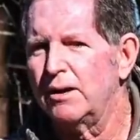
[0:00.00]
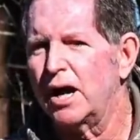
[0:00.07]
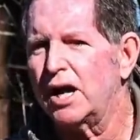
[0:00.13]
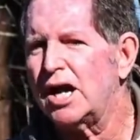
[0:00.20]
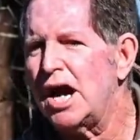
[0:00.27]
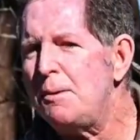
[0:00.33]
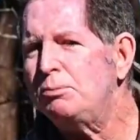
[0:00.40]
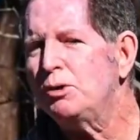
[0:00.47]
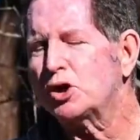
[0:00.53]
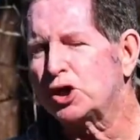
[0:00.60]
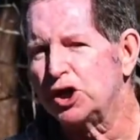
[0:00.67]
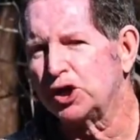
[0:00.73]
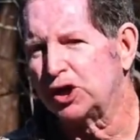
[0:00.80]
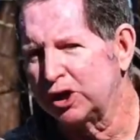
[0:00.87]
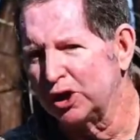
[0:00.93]
A couple of
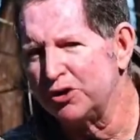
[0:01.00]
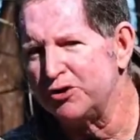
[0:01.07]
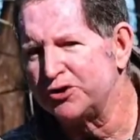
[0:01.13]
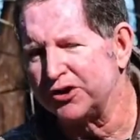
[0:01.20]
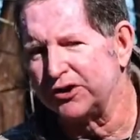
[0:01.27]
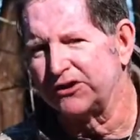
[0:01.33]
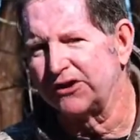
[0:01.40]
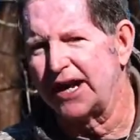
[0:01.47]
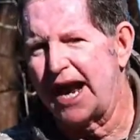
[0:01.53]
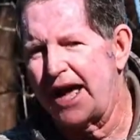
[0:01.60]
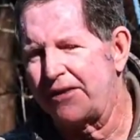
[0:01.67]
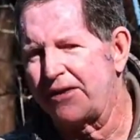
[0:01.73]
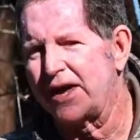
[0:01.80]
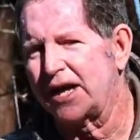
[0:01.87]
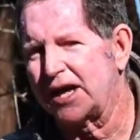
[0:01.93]
conclusions that I
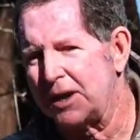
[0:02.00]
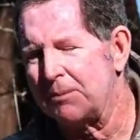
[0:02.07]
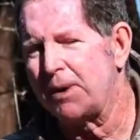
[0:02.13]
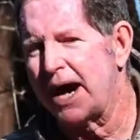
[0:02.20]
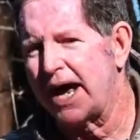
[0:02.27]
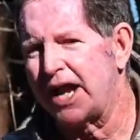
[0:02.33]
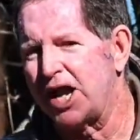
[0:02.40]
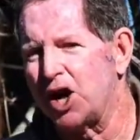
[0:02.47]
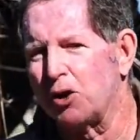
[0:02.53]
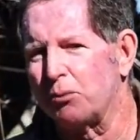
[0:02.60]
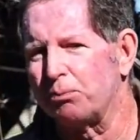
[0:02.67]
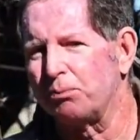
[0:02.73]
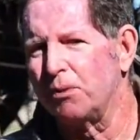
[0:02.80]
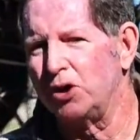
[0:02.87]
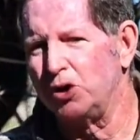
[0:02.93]
think it might
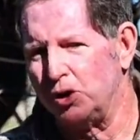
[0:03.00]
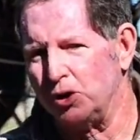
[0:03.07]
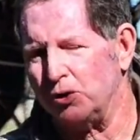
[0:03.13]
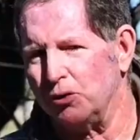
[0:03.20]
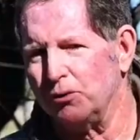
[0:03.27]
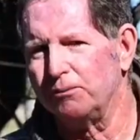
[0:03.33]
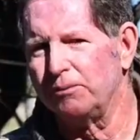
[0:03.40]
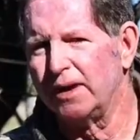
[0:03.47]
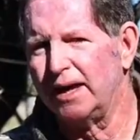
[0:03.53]
help you.